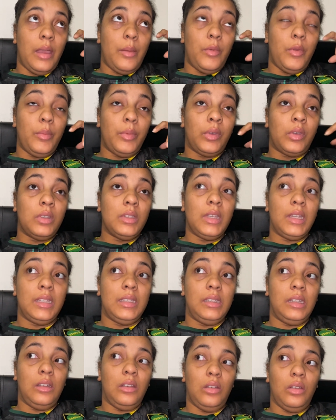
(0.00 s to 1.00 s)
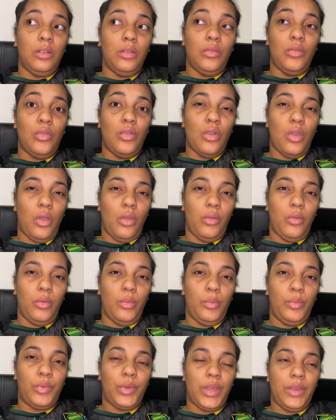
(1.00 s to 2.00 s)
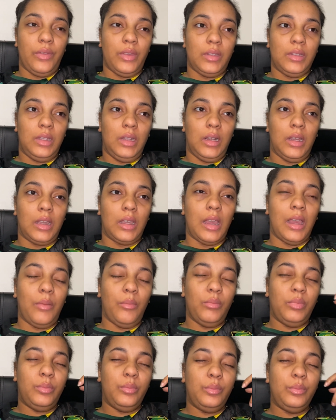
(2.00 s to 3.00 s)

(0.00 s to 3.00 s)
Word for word: But because I didn't know previously, like, I'm